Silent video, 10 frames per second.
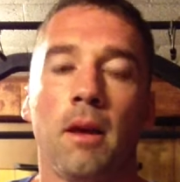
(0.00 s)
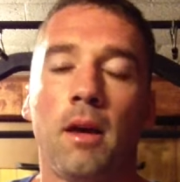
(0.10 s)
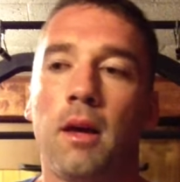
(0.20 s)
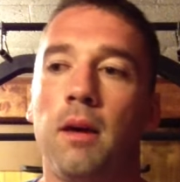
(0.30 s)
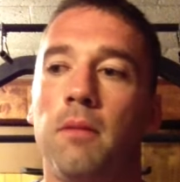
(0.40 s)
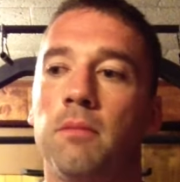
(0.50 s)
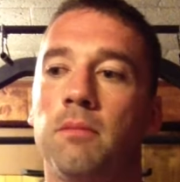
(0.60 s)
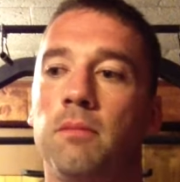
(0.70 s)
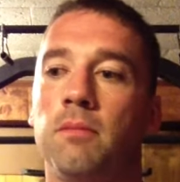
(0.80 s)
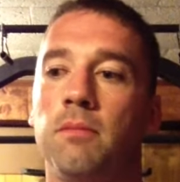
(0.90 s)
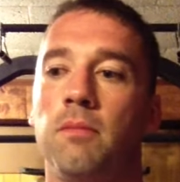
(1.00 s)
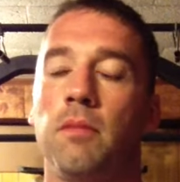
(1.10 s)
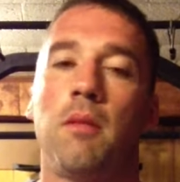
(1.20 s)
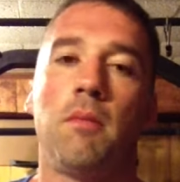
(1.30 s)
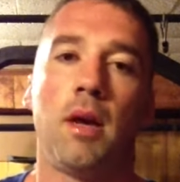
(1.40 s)
the
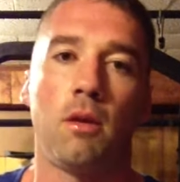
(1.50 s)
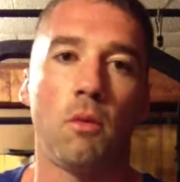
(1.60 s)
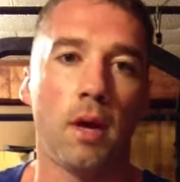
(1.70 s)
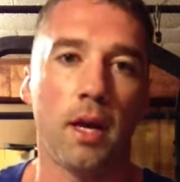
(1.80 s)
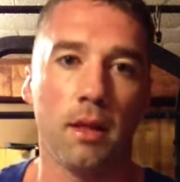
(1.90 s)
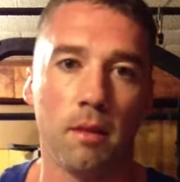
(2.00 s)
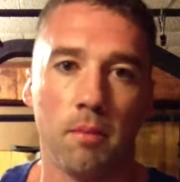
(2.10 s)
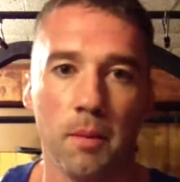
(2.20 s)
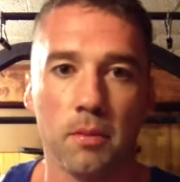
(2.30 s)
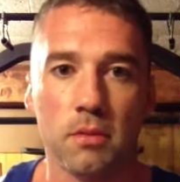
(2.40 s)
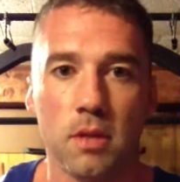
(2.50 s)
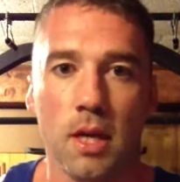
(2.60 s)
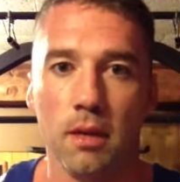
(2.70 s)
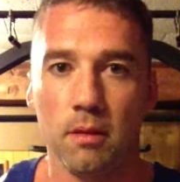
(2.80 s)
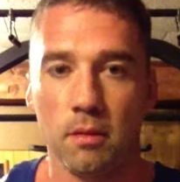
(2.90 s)
amount of weight that people
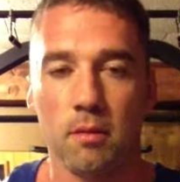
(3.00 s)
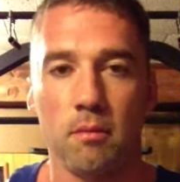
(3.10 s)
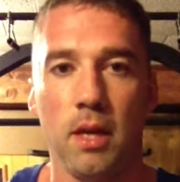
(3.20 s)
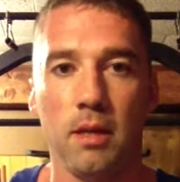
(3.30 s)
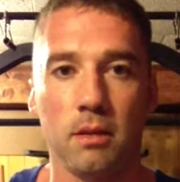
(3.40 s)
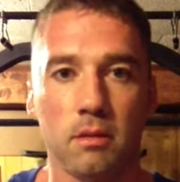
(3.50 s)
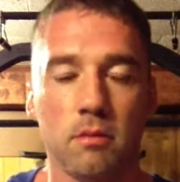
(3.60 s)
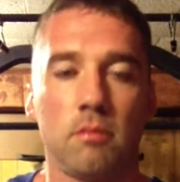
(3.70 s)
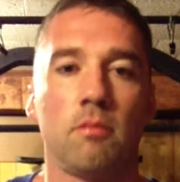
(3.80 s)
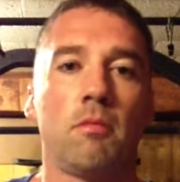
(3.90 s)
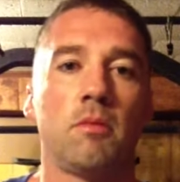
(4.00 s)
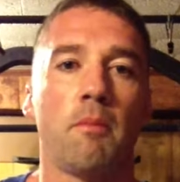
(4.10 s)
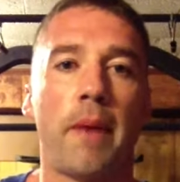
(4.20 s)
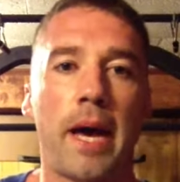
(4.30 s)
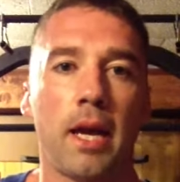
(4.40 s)
seen me
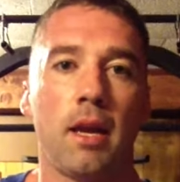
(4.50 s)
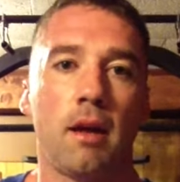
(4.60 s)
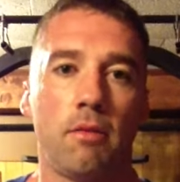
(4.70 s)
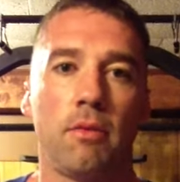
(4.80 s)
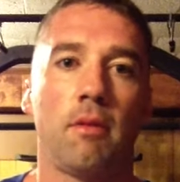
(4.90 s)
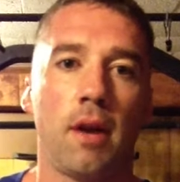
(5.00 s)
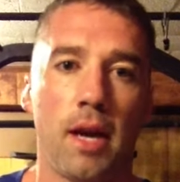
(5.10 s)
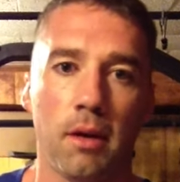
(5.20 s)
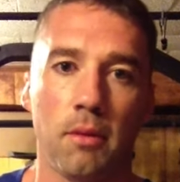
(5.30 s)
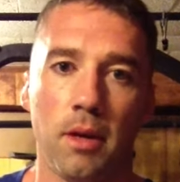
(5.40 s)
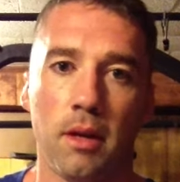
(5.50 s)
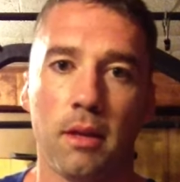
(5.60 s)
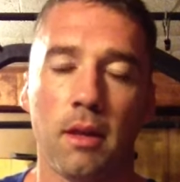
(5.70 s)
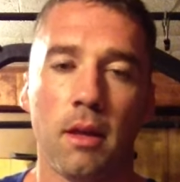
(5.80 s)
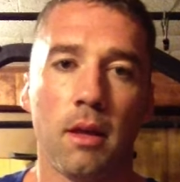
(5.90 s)
backing off the rack with
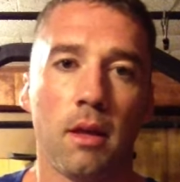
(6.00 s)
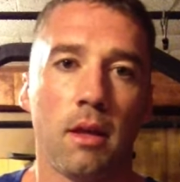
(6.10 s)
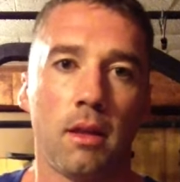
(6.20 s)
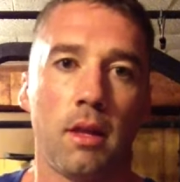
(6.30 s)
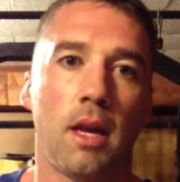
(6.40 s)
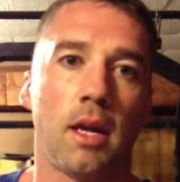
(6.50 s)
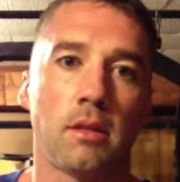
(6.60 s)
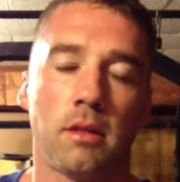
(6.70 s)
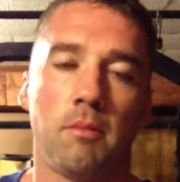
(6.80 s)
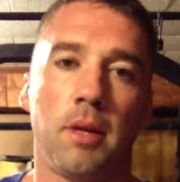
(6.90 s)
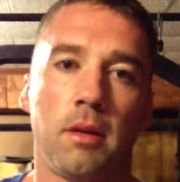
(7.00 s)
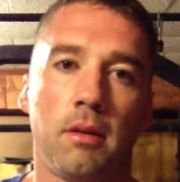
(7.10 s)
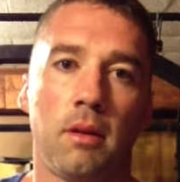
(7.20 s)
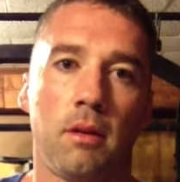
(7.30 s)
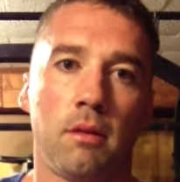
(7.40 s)
than actually
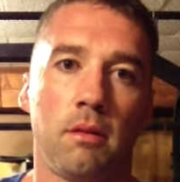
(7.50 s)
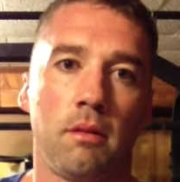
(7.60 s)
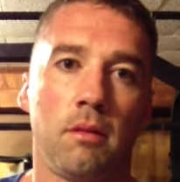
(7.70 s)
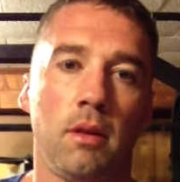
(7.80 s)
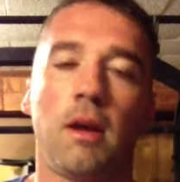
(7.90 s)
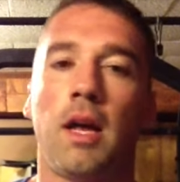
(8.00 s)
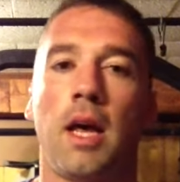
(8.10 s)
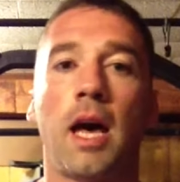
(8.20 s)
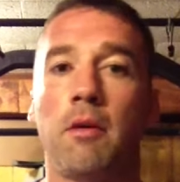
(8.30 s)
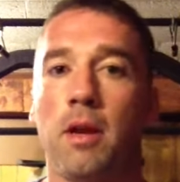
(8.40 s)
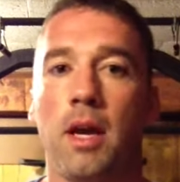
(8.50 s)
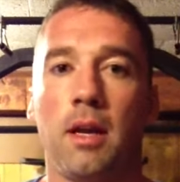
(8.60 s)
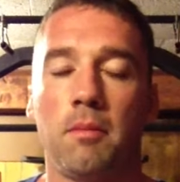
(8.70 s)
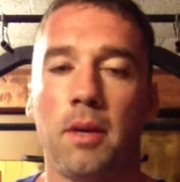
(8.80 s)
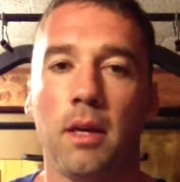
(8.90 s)
building. You know, I would have had
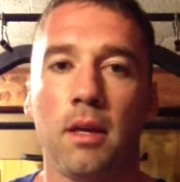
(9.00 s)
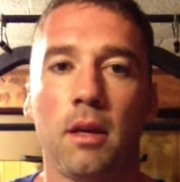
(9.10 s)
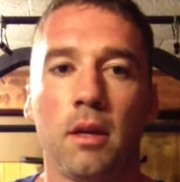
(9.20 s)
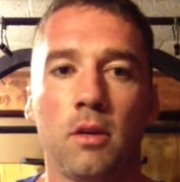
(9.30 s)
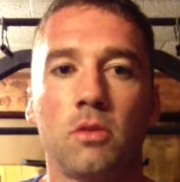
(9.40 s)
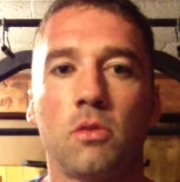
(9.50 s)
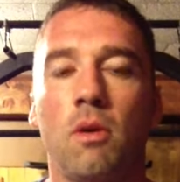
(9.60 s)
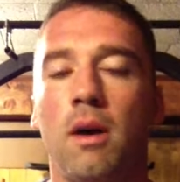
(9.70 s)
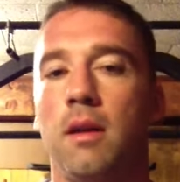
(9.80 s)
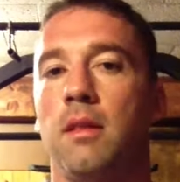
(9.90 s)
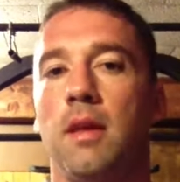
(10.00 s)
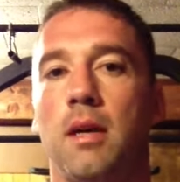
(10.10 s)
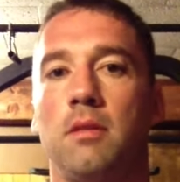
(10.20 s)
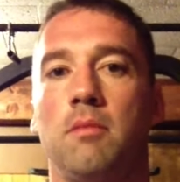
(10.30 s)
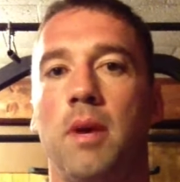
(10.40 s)
to be squatting
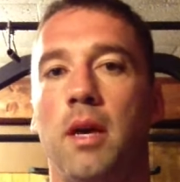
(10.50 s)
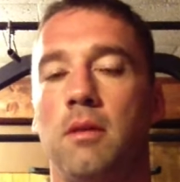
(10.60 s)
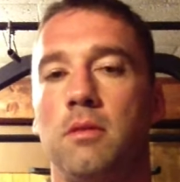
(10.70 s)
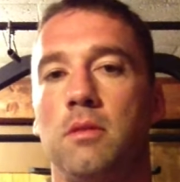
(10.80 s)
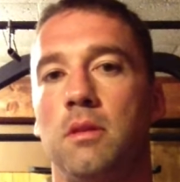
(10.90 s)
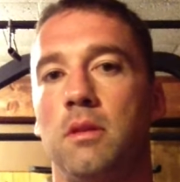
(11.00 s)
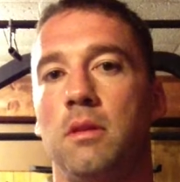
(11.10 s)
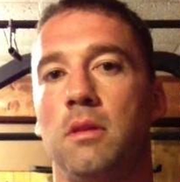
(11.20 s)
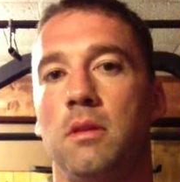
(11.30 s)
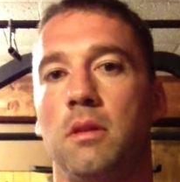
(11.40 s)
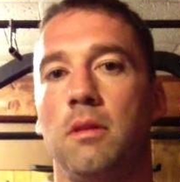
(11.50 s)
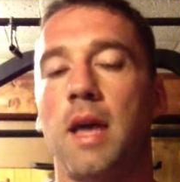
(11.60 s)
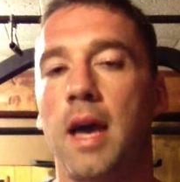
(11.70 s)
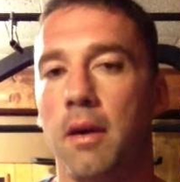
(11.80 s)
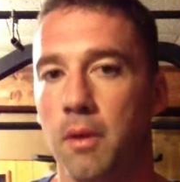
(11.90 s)
1,000 pounds to
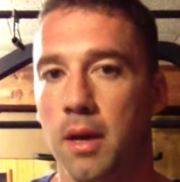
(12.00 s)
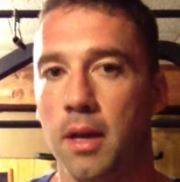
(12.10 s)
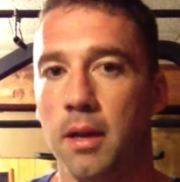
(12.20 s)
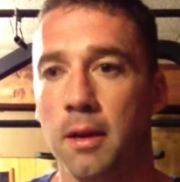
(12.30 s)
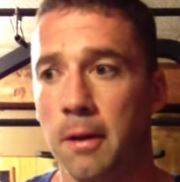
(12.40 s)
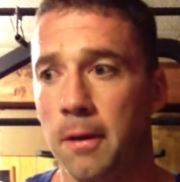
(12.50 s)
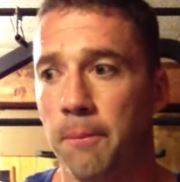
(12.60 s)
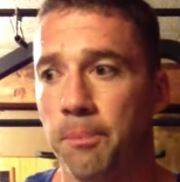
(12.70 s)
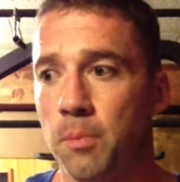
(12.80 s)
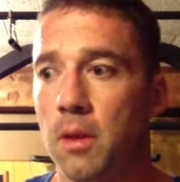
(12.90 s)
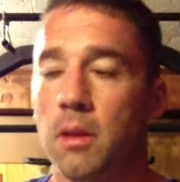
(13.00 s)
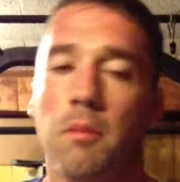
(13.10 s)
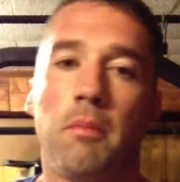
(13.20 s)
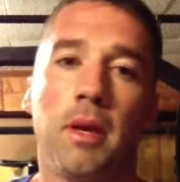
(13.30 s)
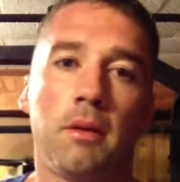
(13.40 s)
that way to
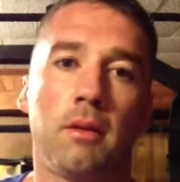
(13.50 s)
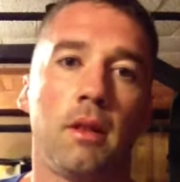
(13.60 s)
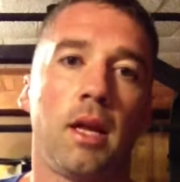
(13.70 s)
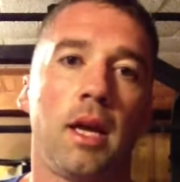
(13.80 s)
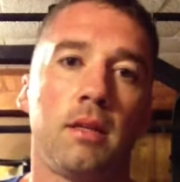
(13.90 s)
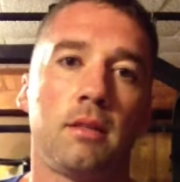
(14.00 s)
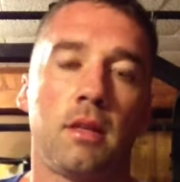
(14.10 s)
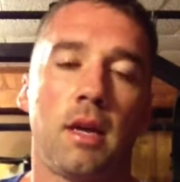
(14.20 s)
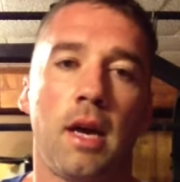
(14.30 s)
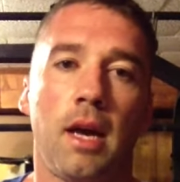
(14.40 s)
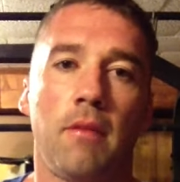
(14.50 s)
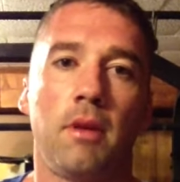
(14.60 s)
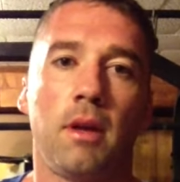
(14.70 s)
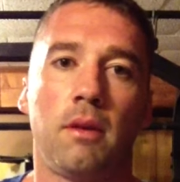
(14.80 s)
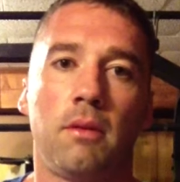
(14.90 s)
build the legs that I have
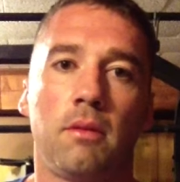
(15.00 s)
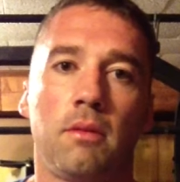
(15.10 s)
now,